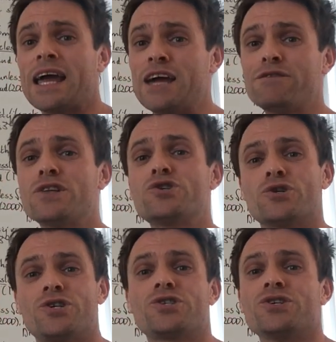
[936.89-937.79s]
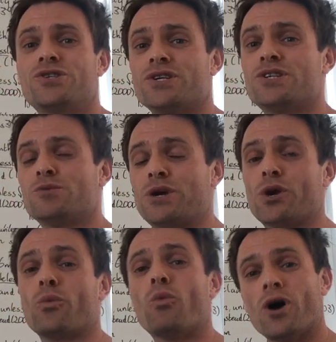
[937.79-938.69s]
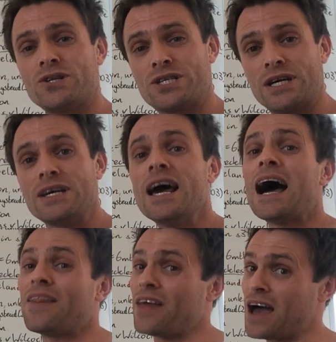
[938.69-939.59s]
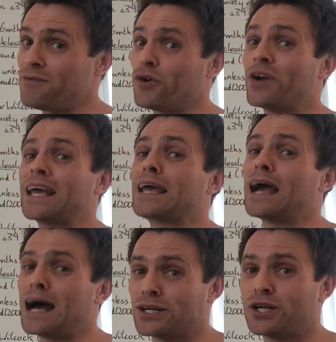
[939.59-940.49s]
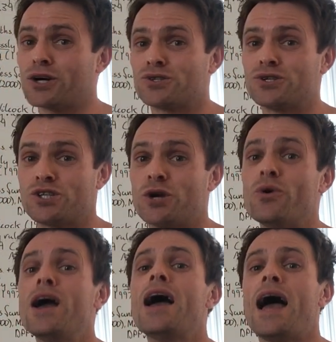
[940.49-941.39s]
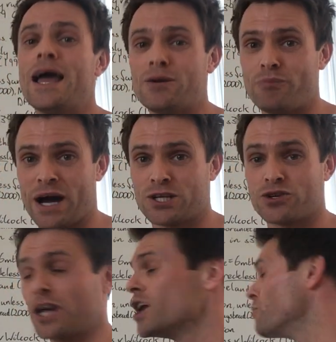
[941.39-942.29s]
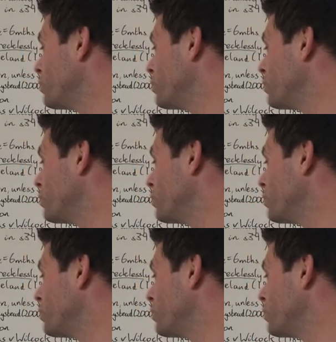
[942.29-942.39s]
If the touch is considered to be unwanted, therefore it can constitute a battery.